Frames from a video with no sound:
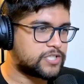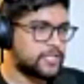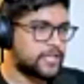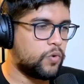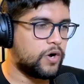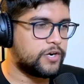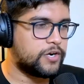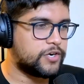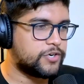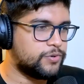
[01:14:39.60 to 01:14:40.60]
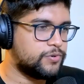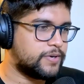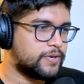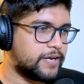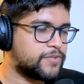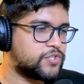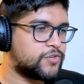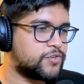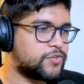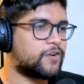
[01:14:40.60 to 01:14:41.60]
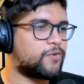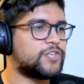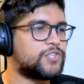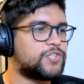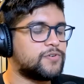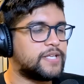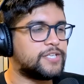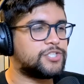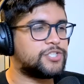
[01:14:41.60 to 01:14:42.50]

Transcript: like 1 or 2 episodes, so I gotta watch more of that shit.